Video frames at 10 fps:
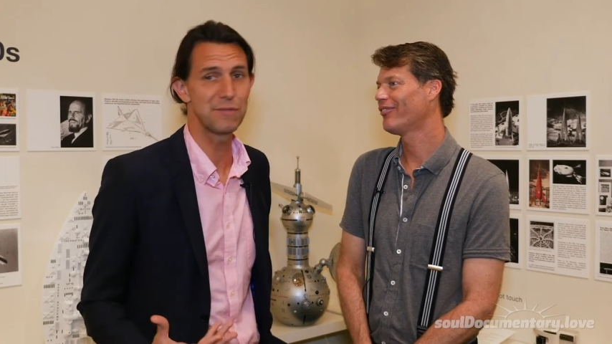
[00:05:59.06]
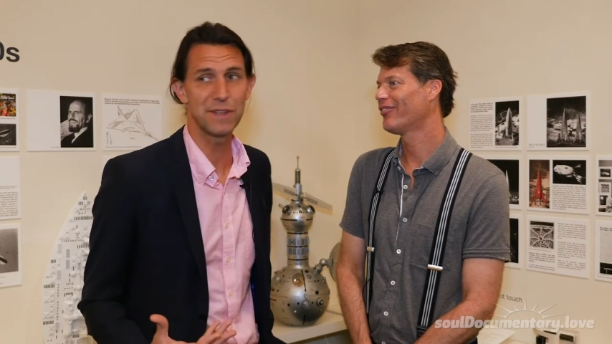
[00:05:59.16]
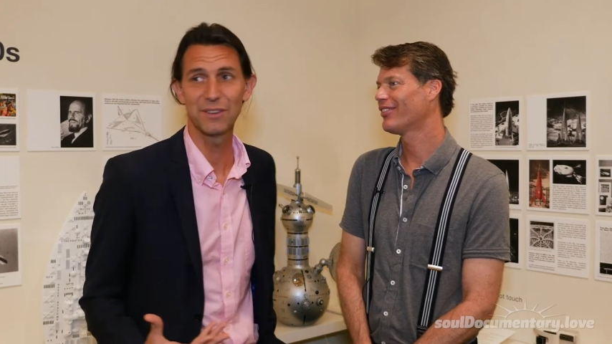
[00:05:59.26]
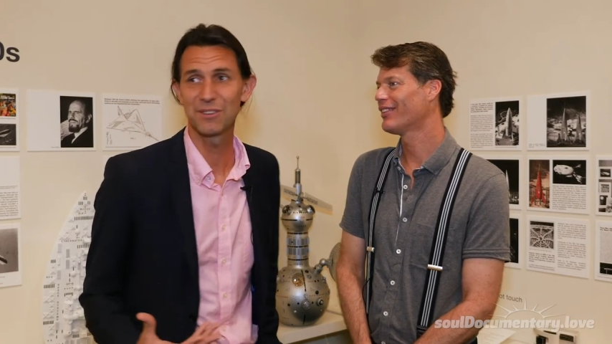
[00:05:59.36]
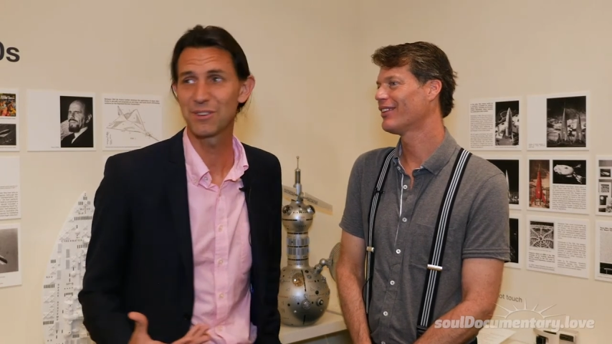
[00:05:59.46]

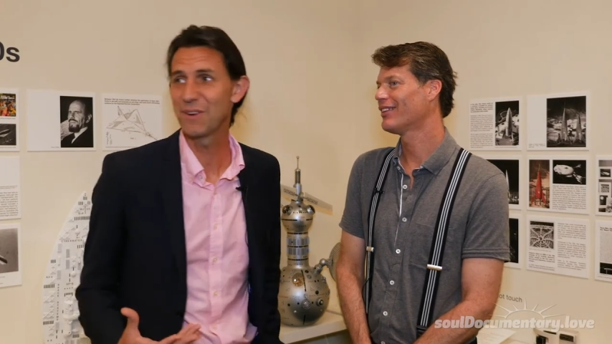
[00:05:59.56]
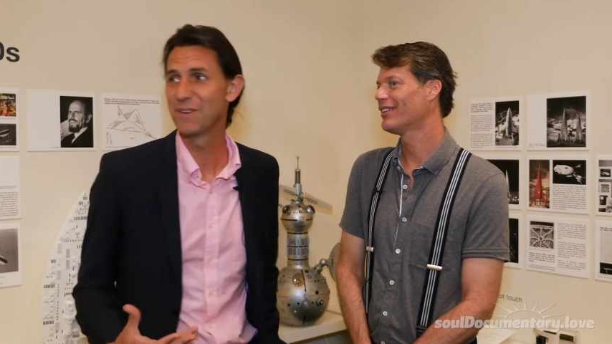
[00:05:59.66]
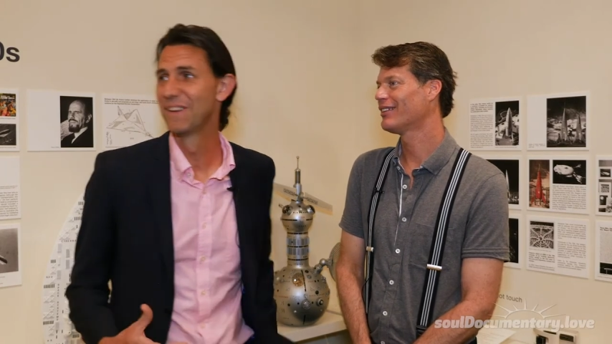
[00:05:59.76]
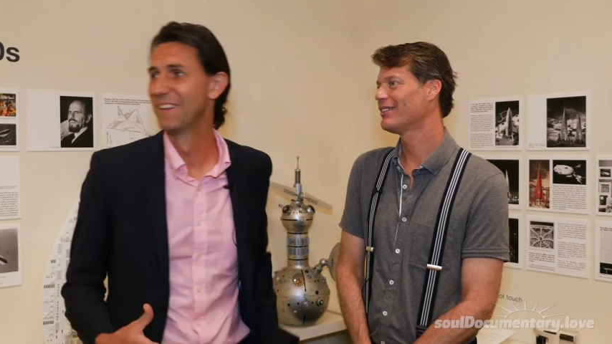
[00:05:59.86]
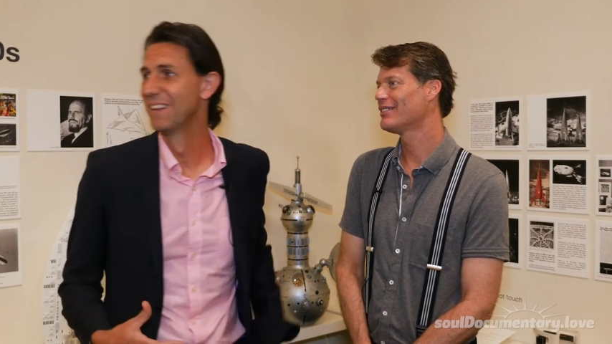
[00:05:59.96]
Speaker 1: field. So.
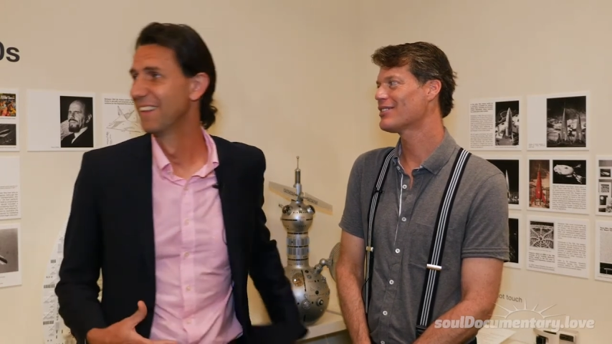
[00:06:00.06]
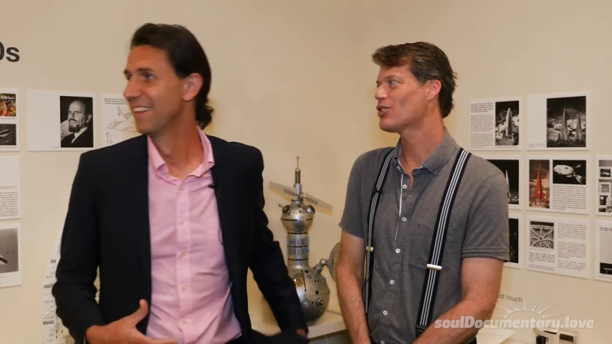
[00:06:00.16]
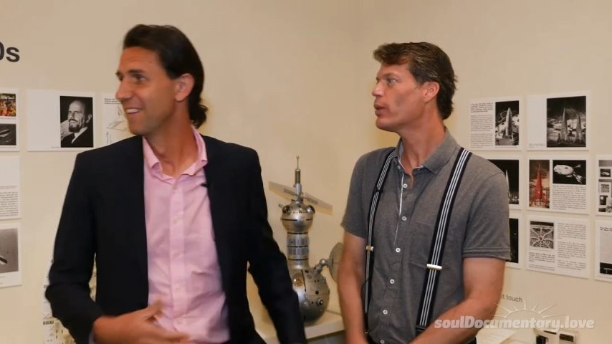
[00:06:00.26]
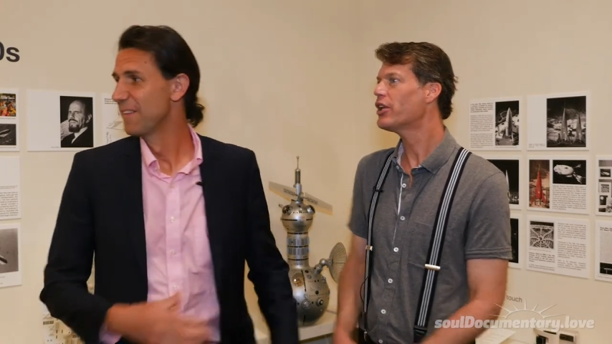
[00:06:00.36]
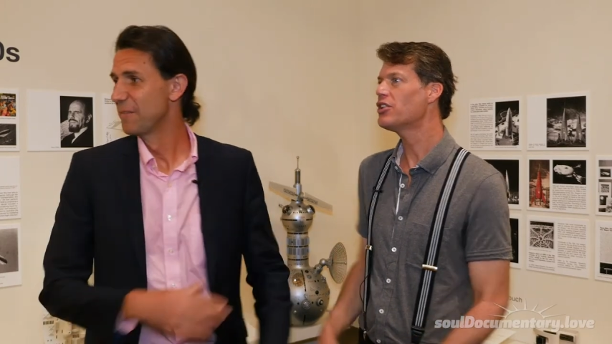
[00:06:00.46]

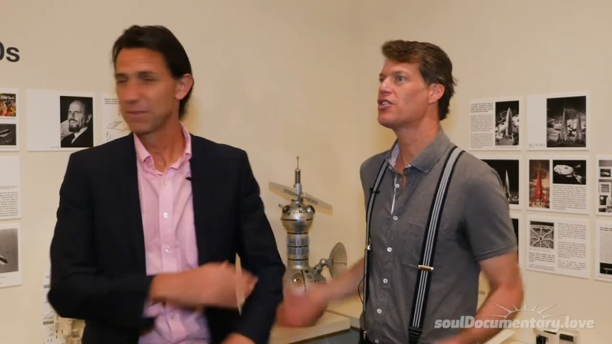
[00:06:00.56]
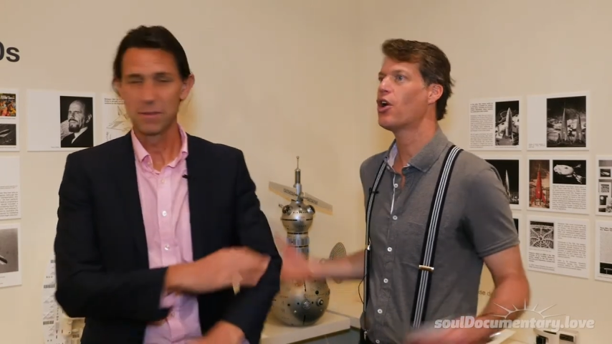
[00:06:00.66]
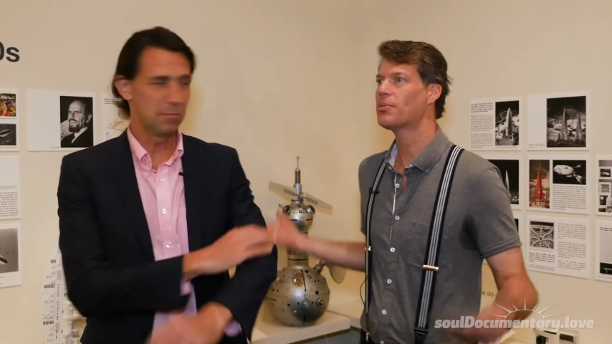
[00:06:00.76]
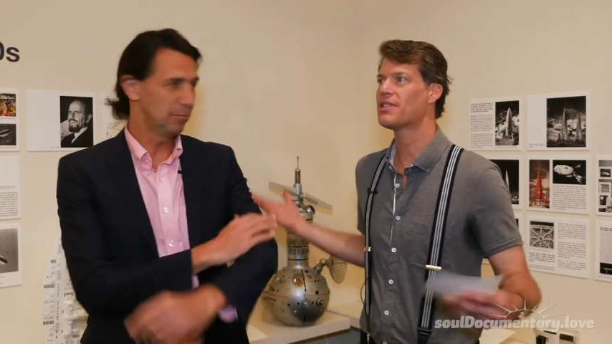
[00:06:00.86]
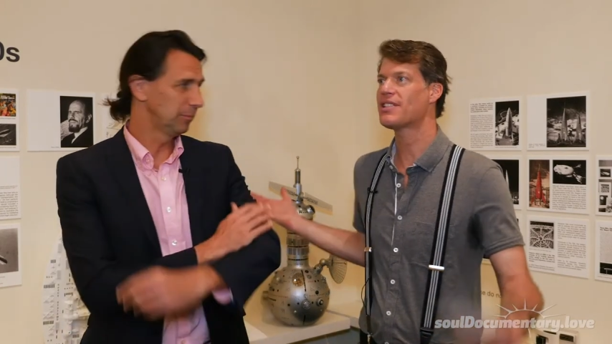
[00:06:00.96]
So what do you
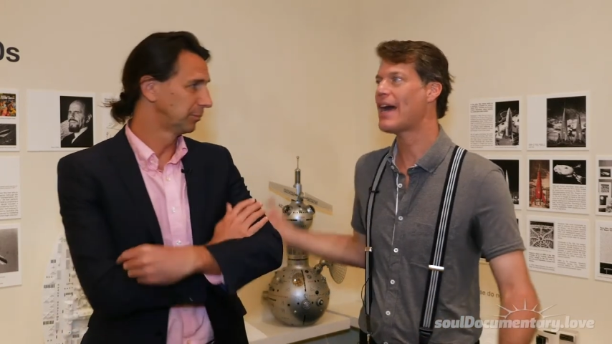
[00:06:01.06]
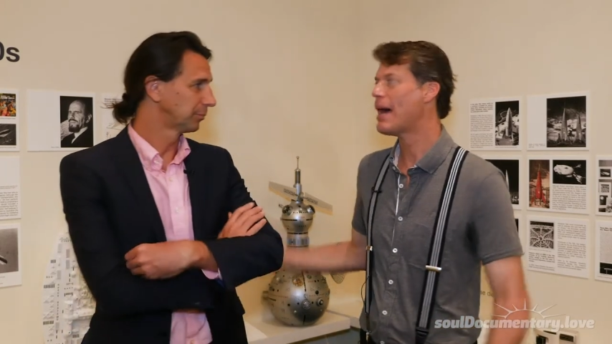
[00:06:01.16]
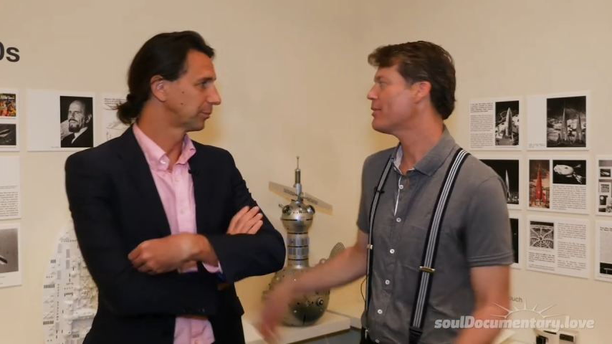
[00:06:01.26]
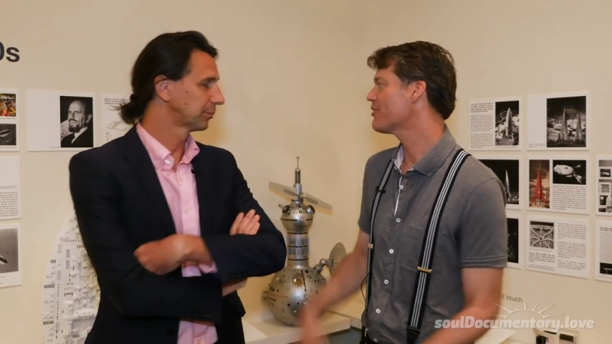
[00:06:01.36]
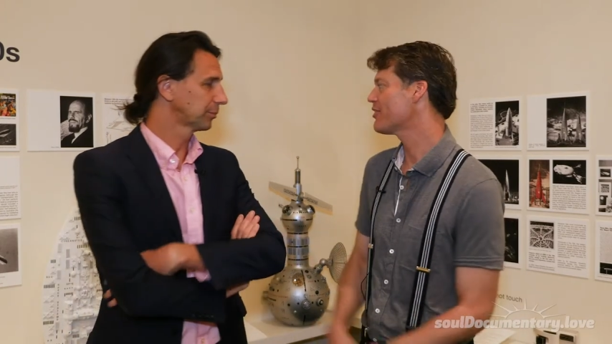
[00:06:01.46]
hope to see
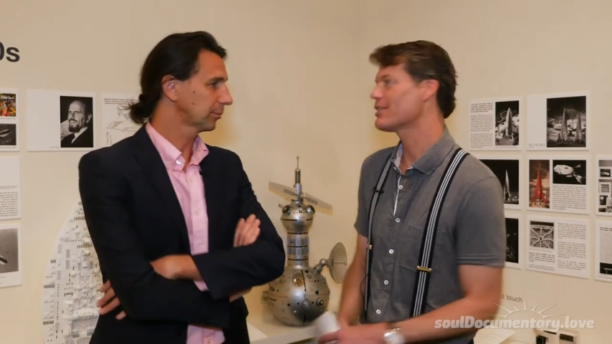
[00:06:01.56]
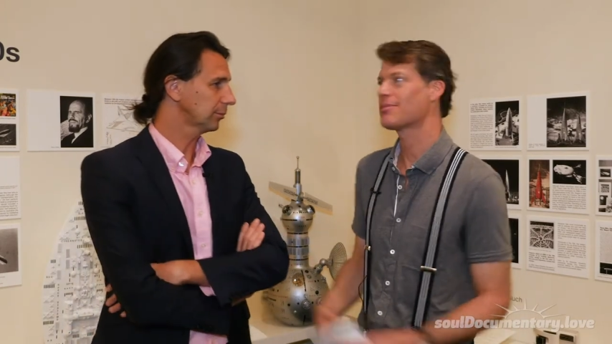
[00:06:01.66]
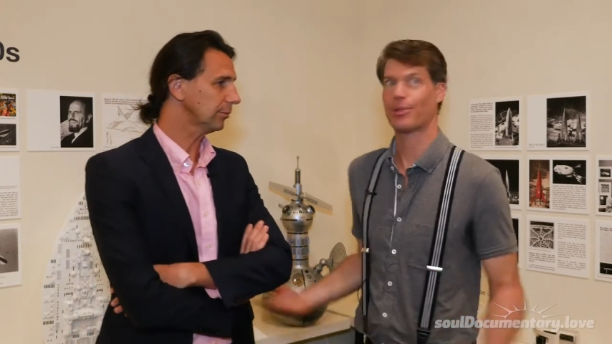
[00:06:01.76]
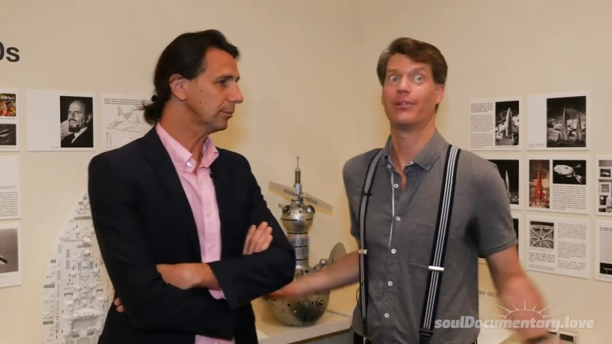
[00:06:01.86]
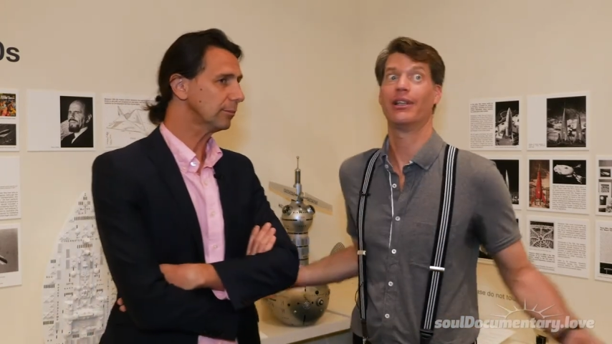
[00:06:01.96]
happen for this
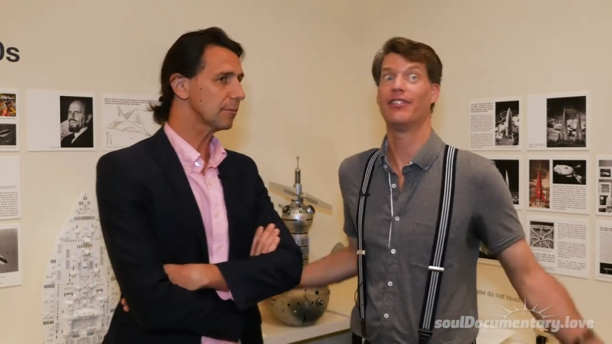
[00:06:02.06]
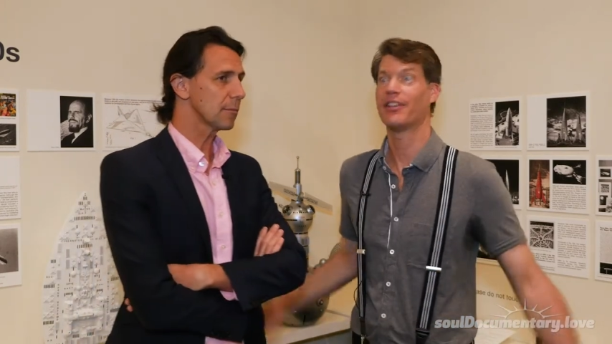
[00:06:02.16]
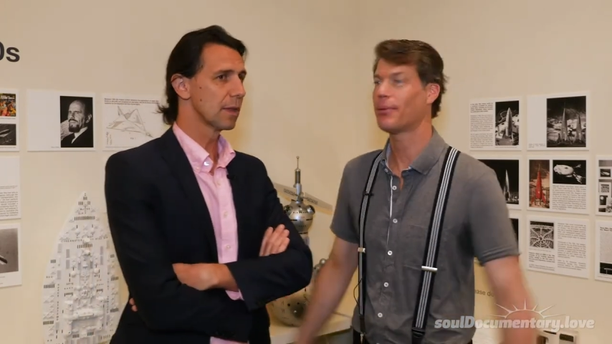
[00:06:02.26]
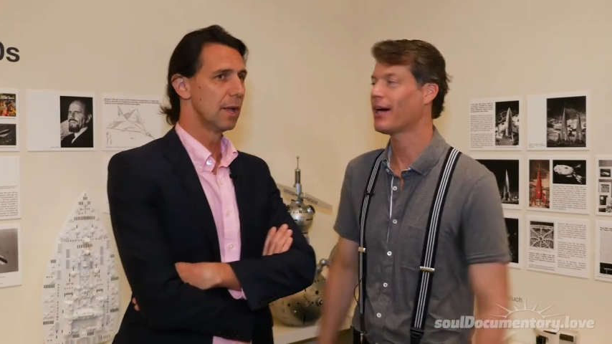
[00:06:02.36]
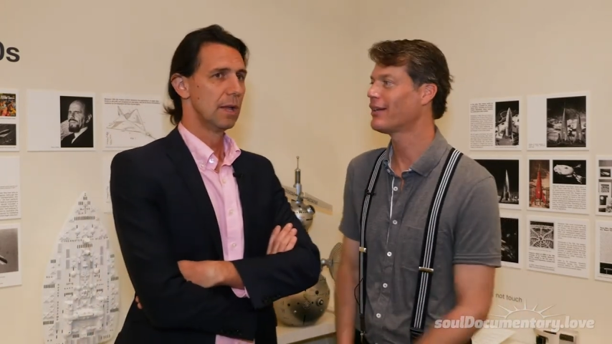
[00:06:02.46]

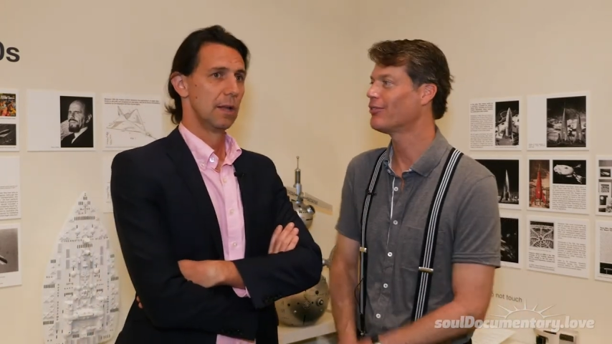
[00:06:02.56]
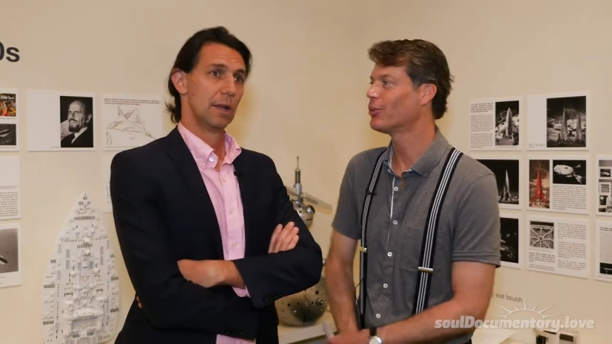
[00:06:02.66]
prolific body of